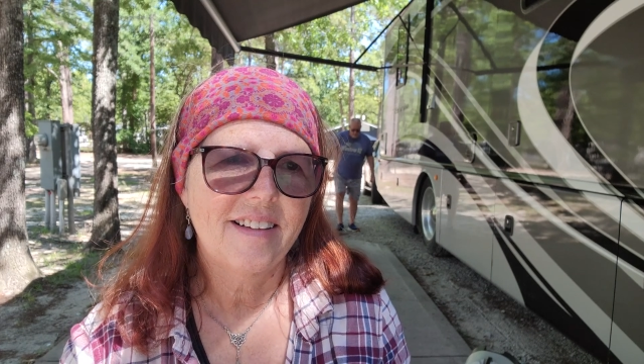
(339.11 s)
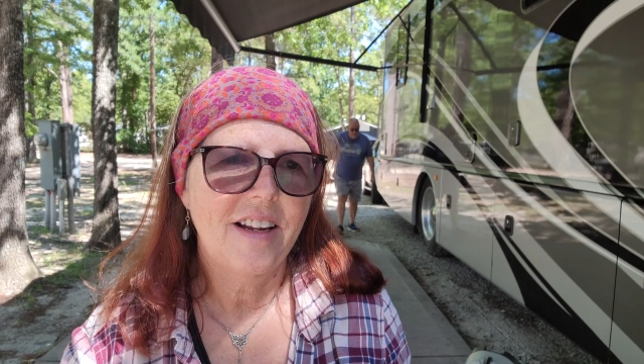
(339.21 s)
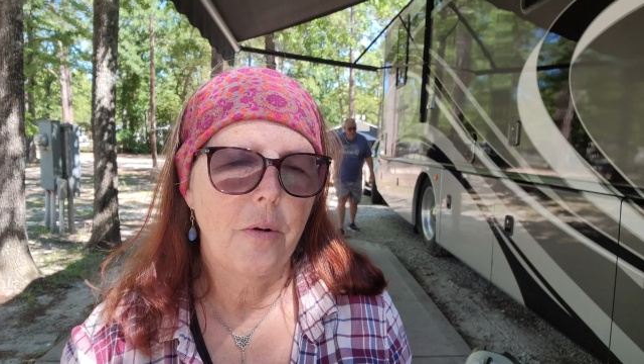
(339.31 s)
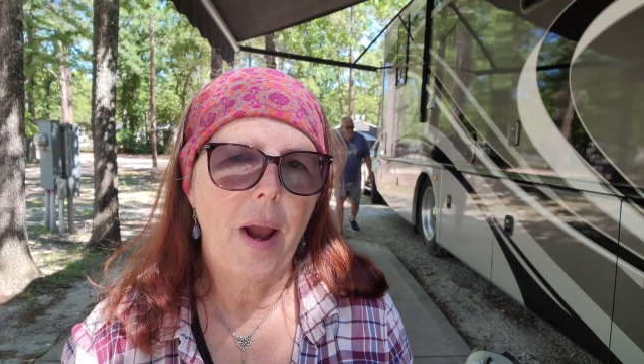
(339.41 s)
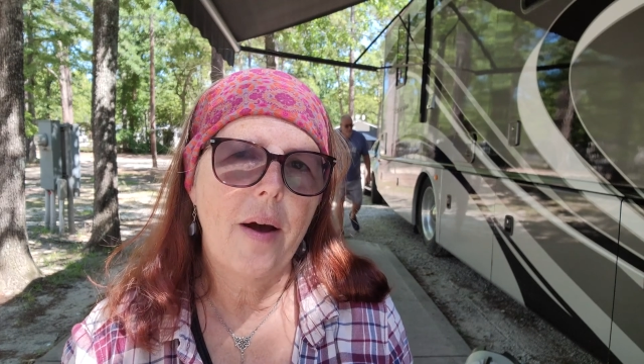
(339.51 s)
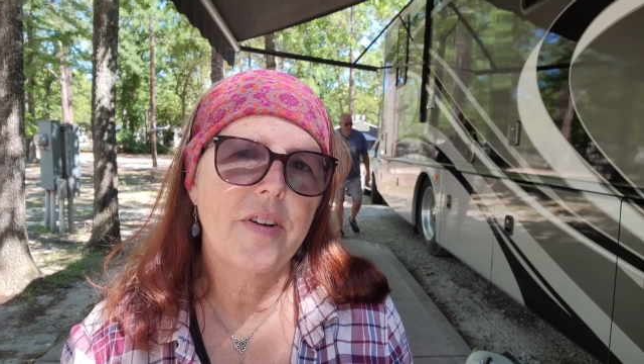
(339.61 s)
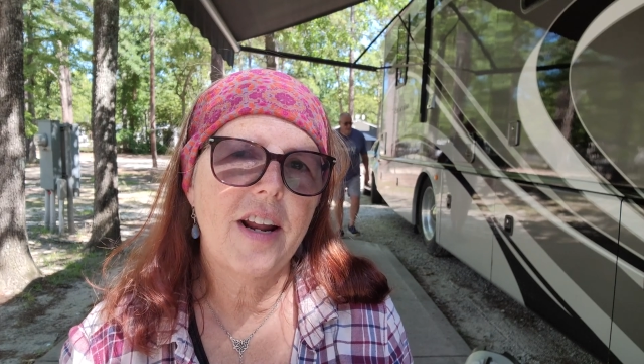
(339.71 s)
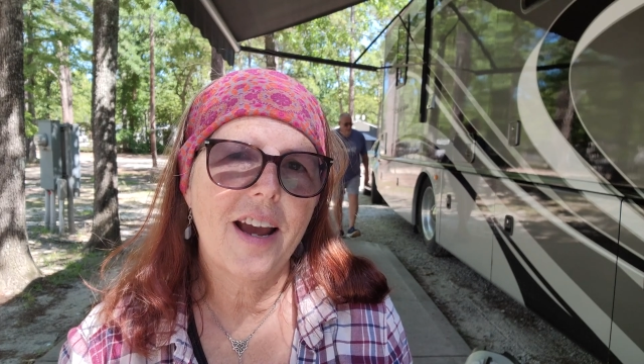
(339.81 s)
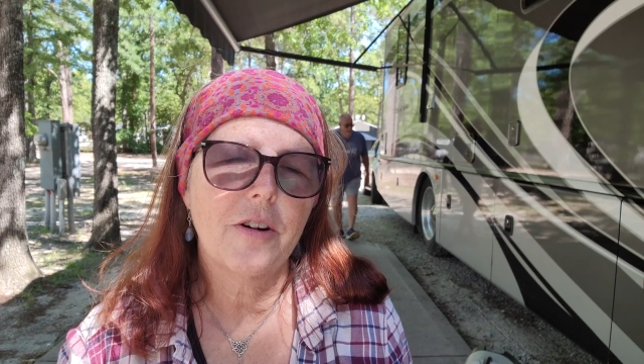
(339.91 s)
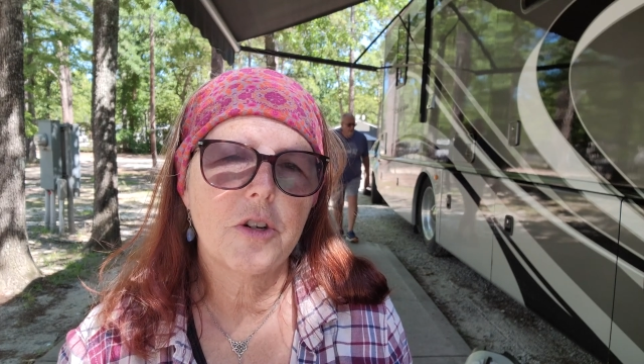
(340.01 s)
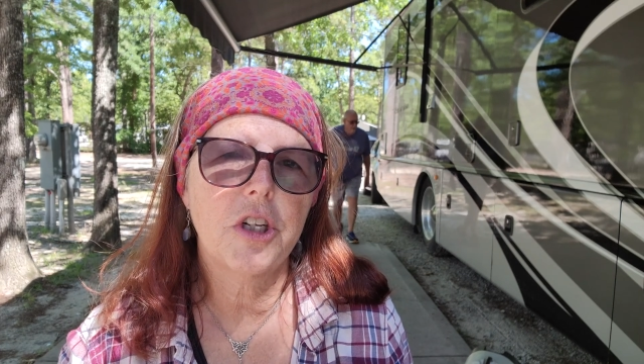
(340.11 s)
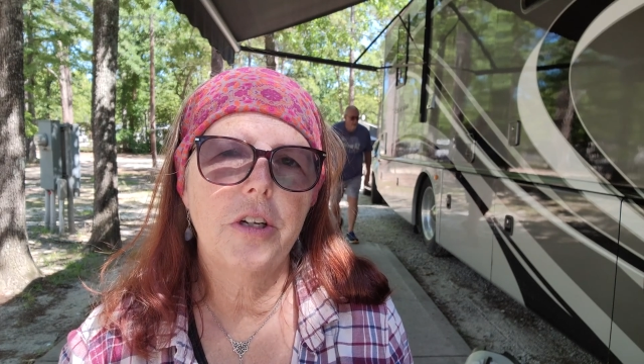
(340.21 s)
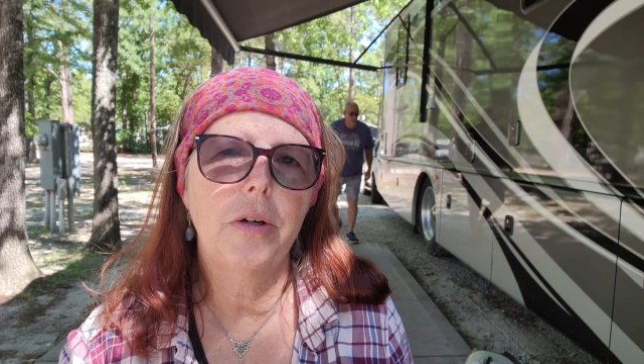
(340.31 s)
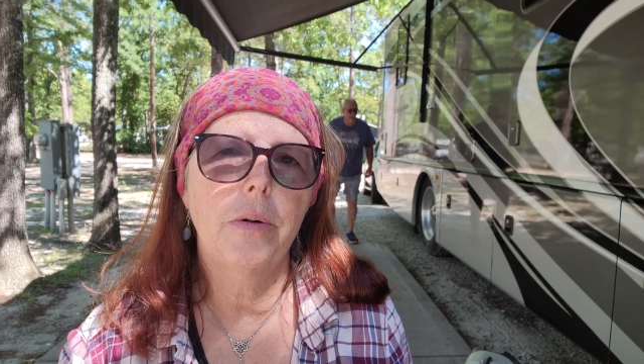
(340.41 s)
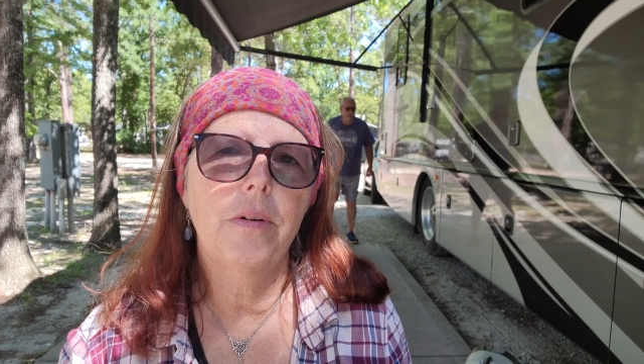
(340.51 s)
you know, have a night or
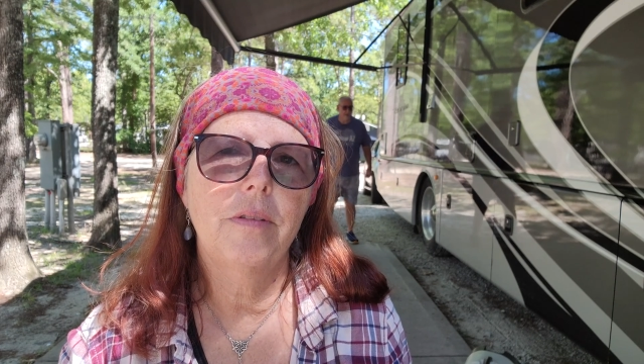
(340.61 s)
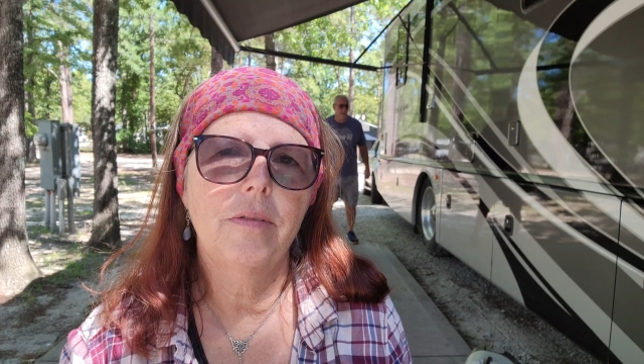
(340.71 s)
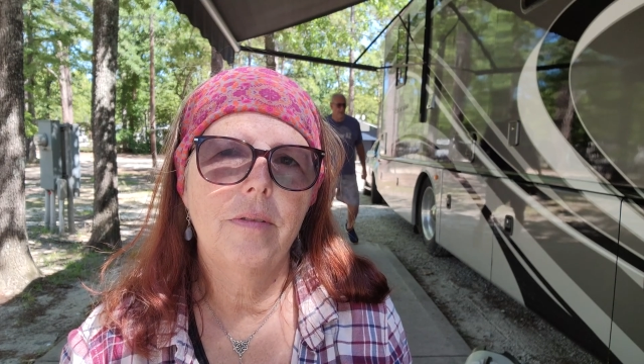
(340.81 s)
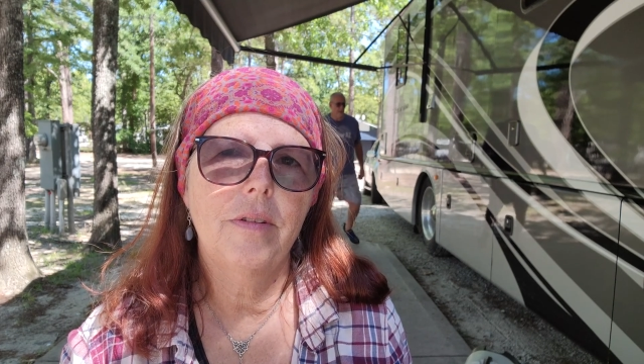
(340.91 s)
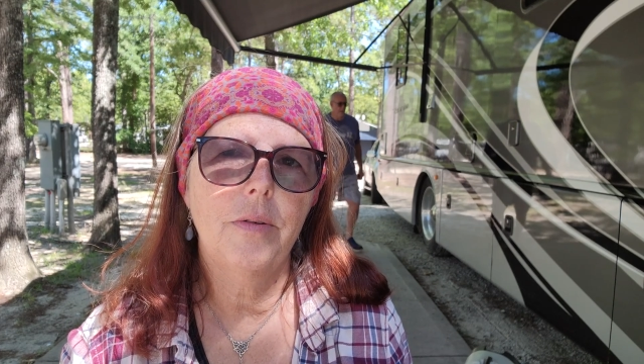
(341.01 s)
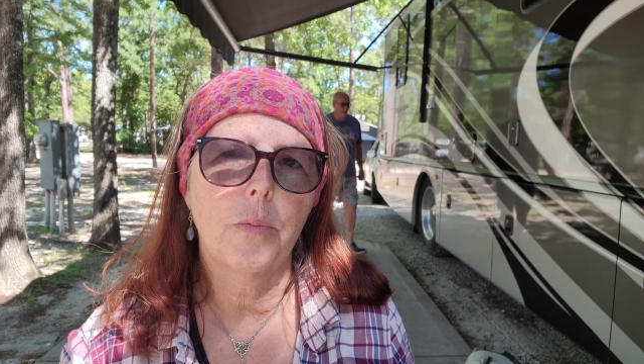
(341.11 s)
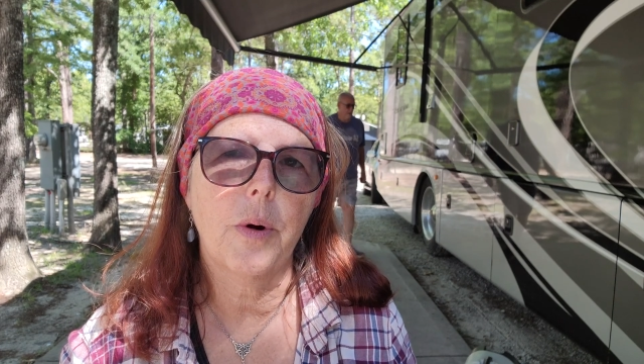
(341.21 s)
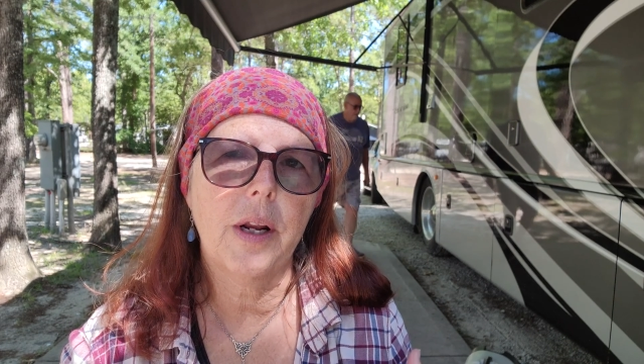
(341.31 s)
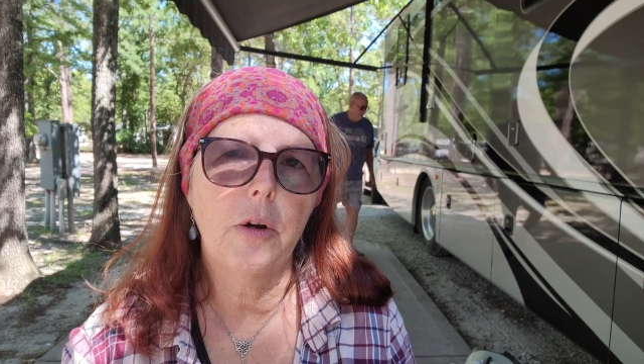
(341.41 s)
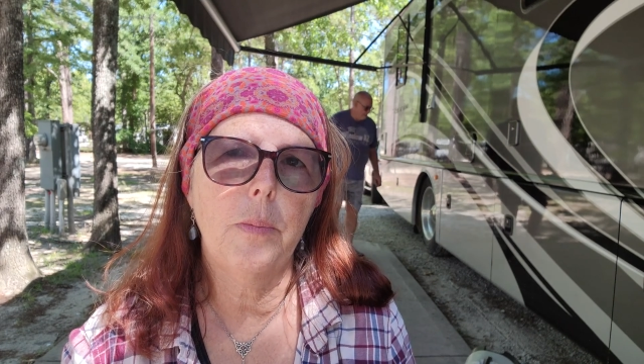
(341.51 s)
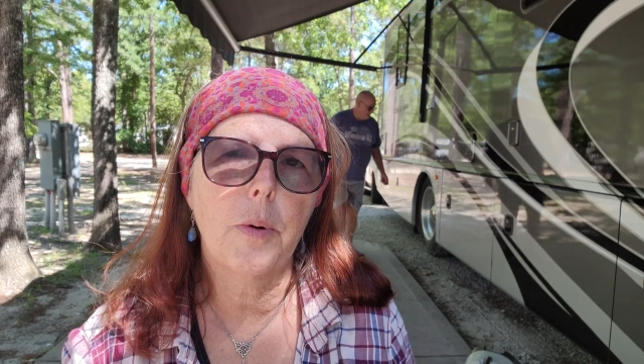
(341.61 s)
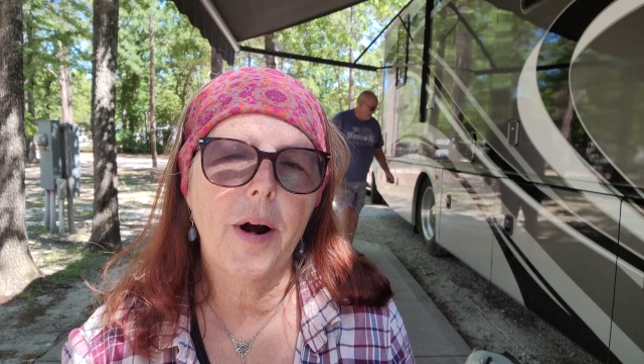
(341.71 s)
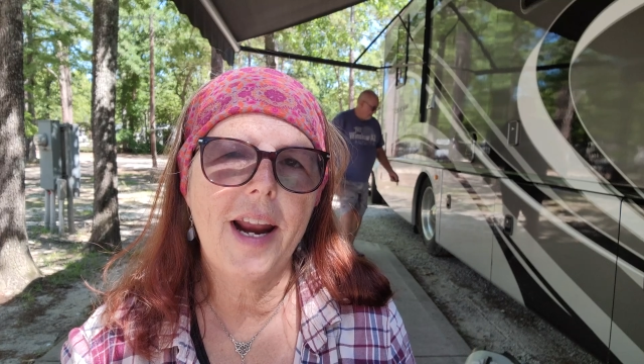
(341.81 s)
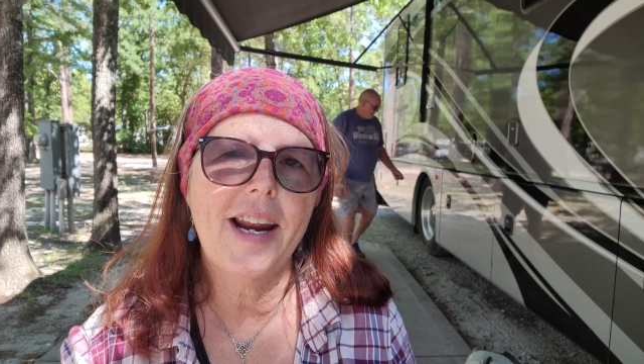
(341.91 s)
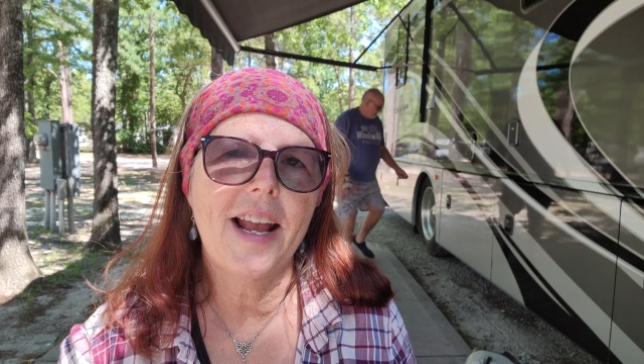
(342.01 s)
two,
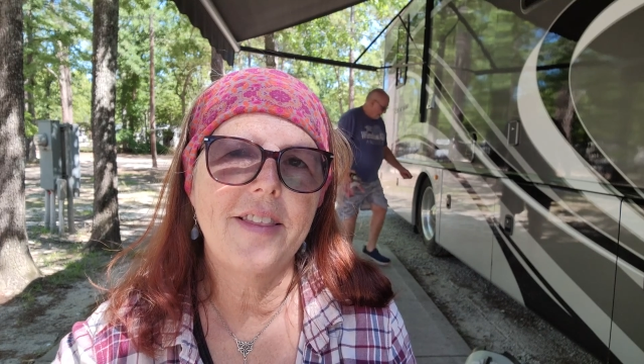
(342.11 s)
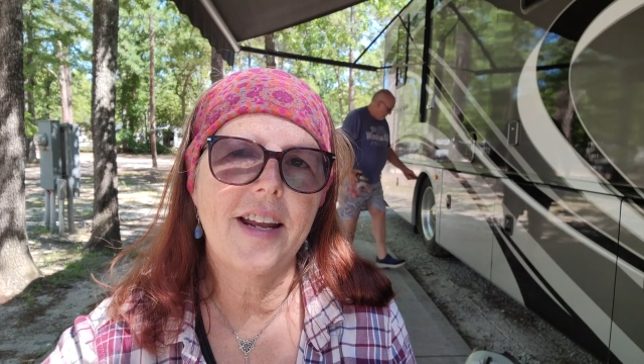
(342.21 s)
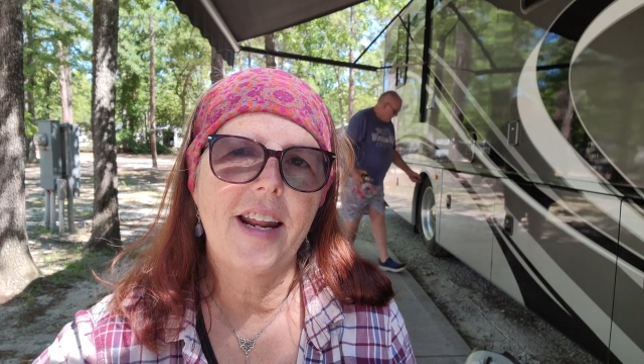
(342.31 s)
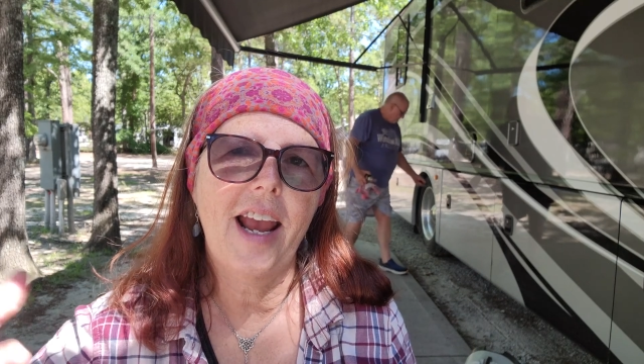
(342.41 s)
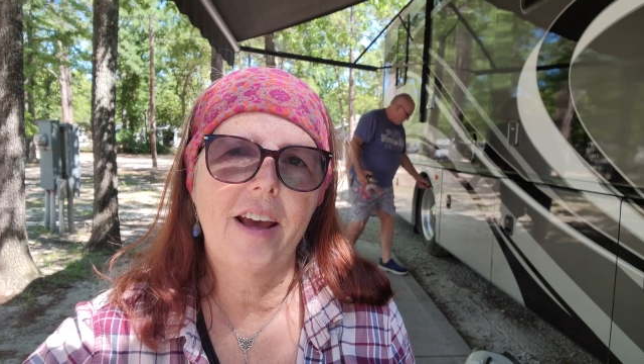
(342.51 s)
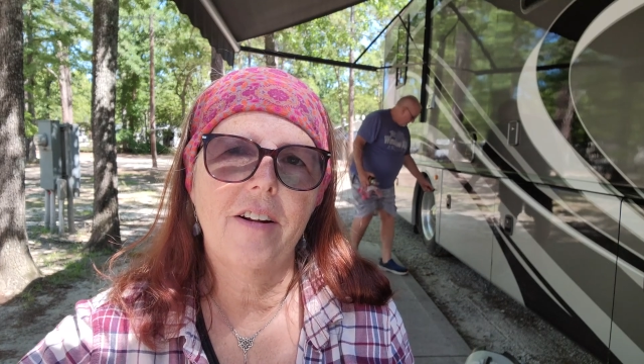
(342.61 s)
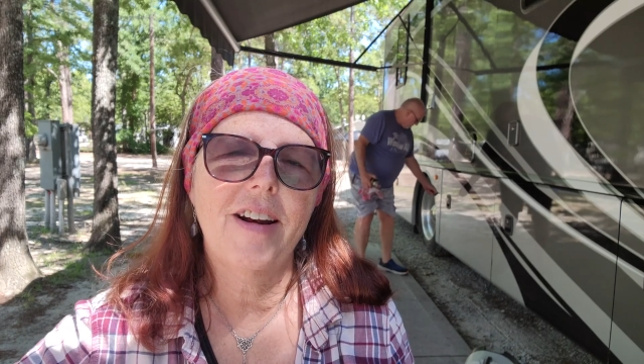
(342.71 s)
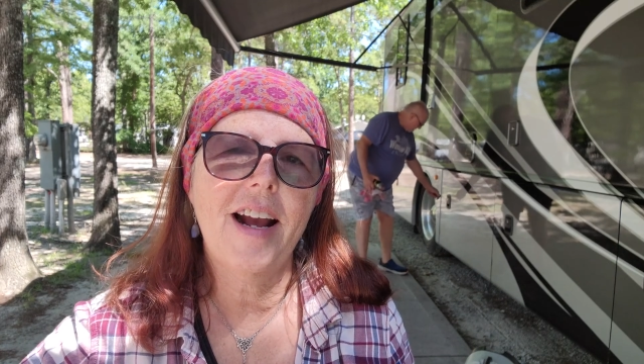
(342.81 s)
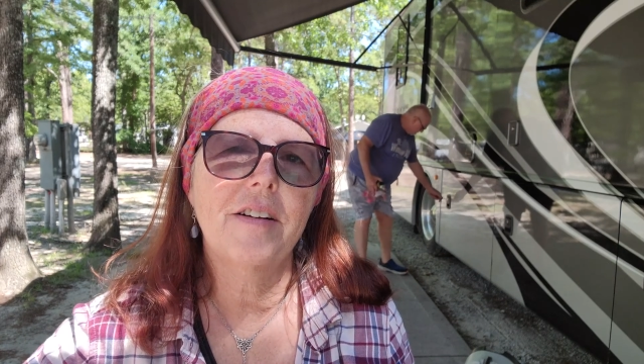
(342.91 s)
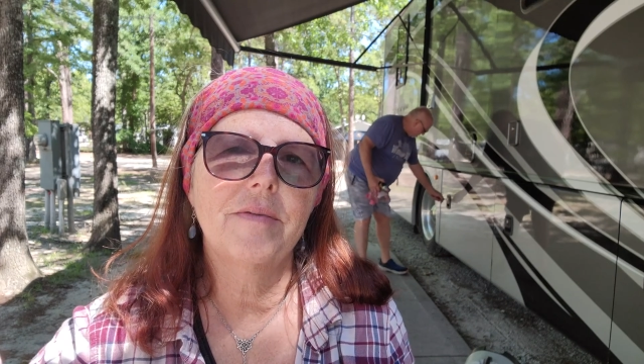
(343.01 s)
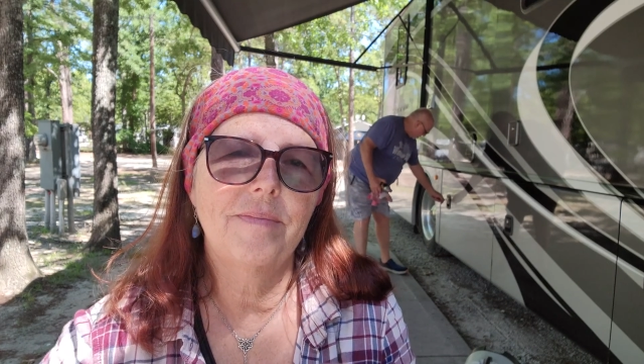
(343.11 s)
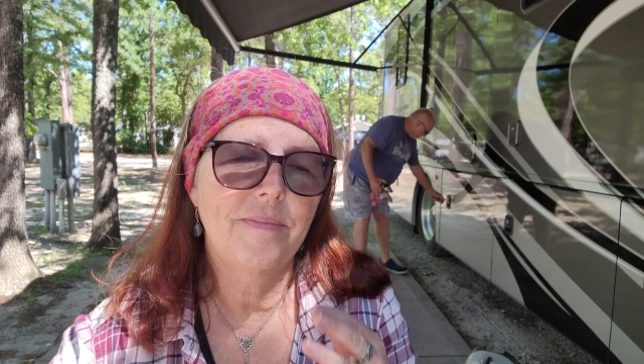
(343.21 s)
recuperate, and then head on out.